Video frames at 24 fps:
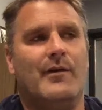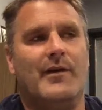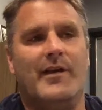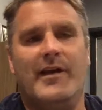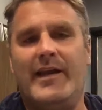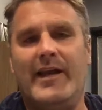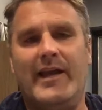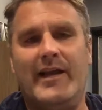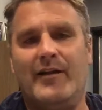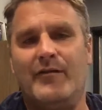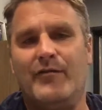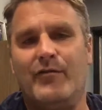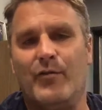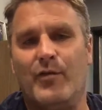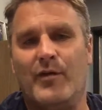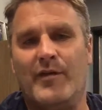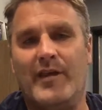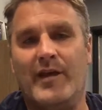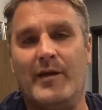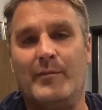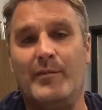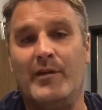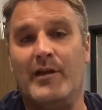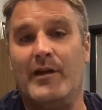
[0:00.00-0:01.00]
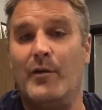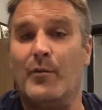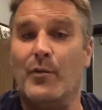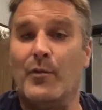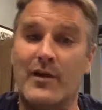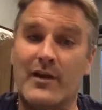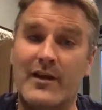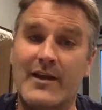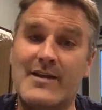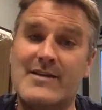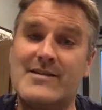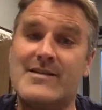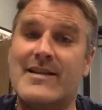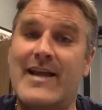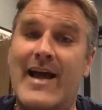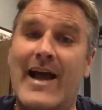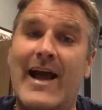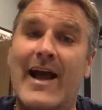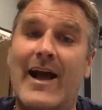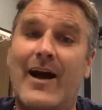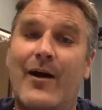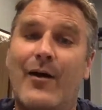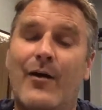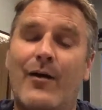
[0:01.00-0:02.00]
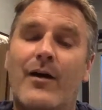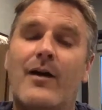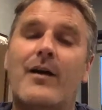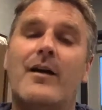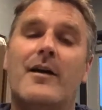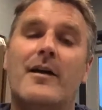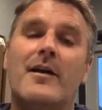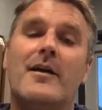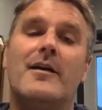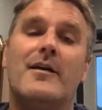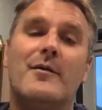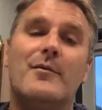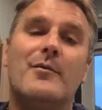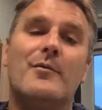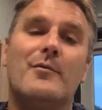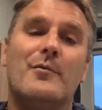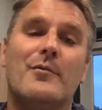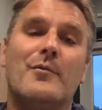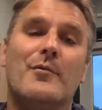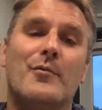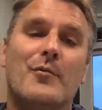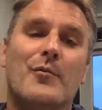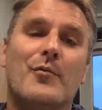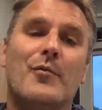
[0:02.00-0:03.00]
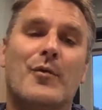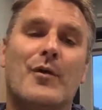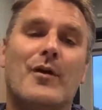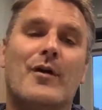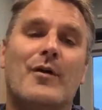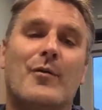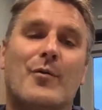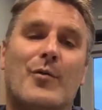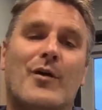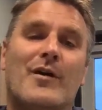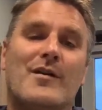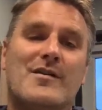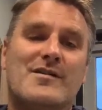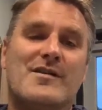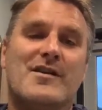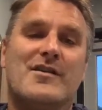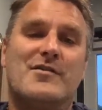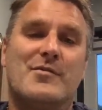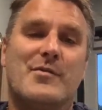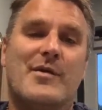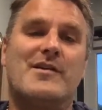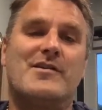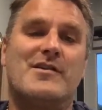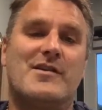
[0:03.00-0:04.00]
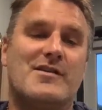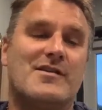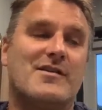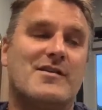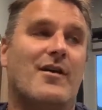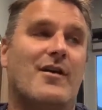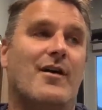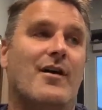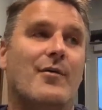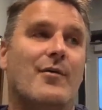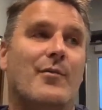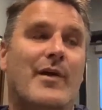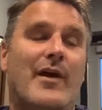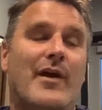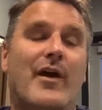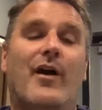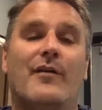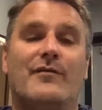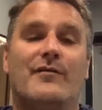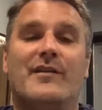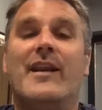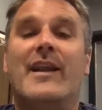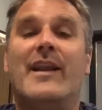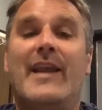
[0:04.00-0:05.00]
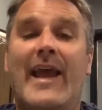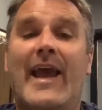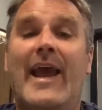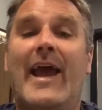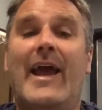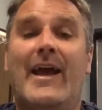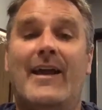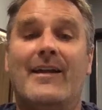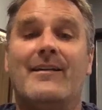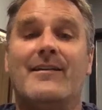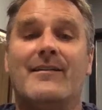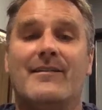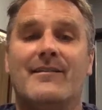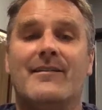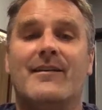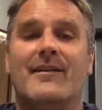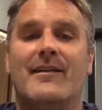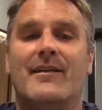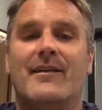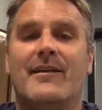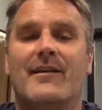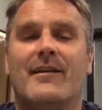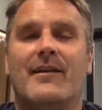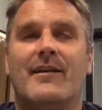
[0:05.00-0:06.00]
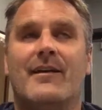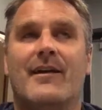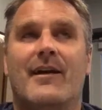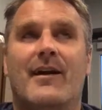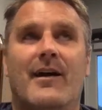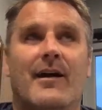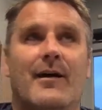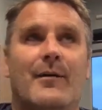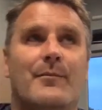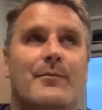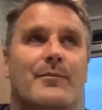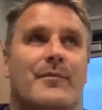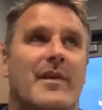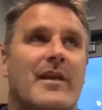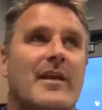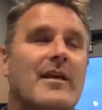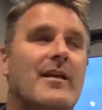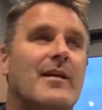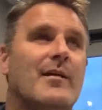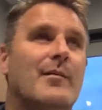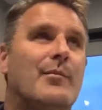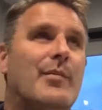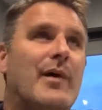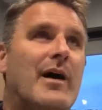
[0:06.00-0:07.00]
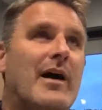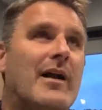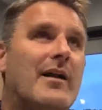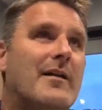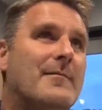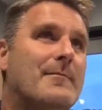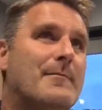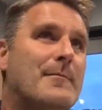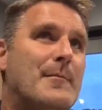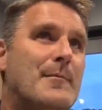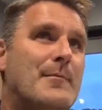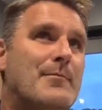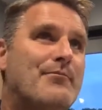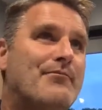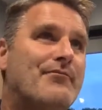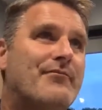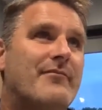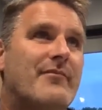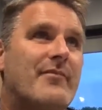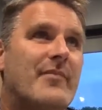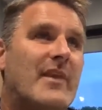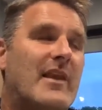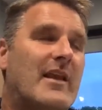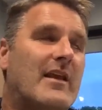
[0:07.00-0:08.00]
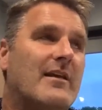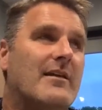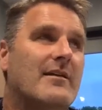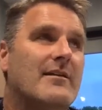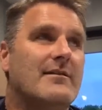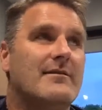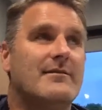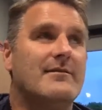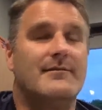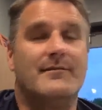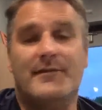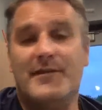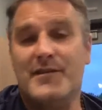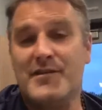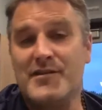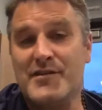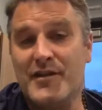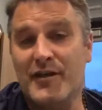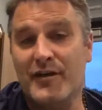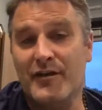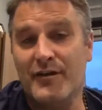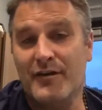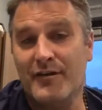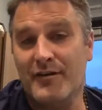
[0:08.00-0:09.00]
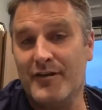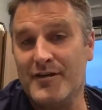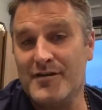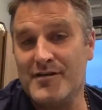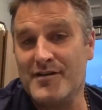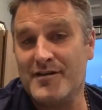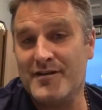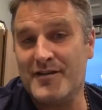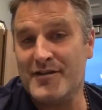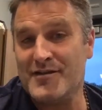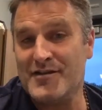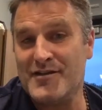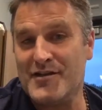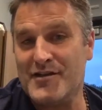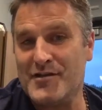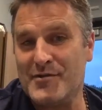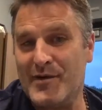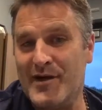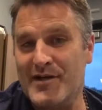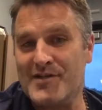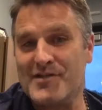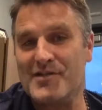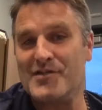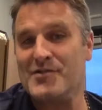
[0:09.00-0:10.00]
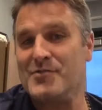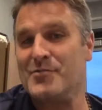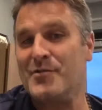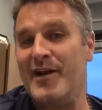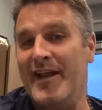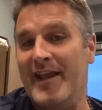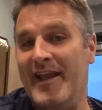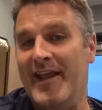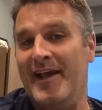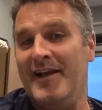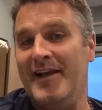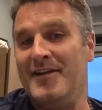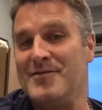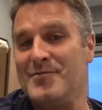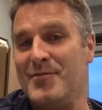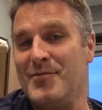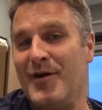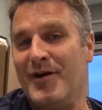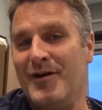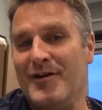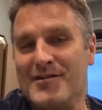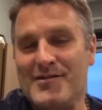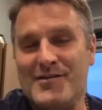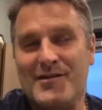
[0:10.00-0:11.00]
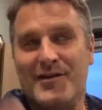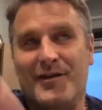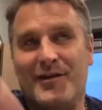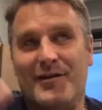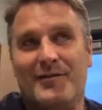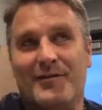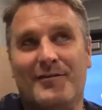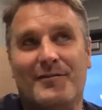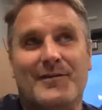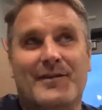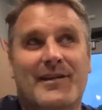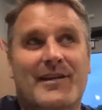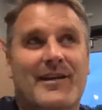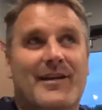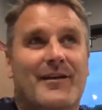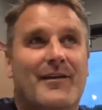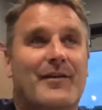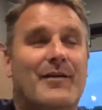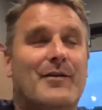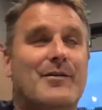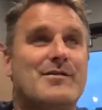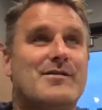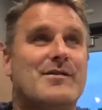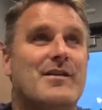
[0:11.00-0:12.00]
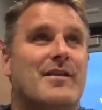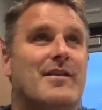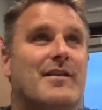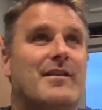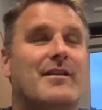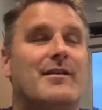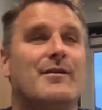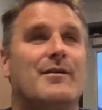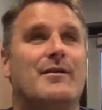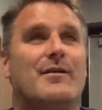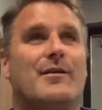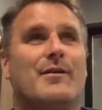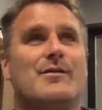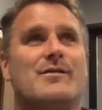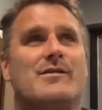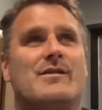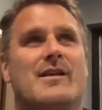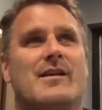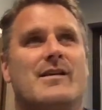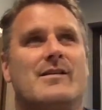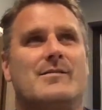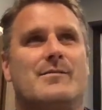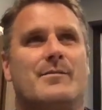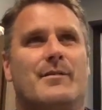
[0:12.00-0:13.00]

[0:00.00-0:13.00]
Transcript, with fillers: can't afford that player. Well, at least now we're, we're in situations we often can. Um, mm-hmm. But you still, there's, there's situations where you can as well. So, you know, those, are, th- those things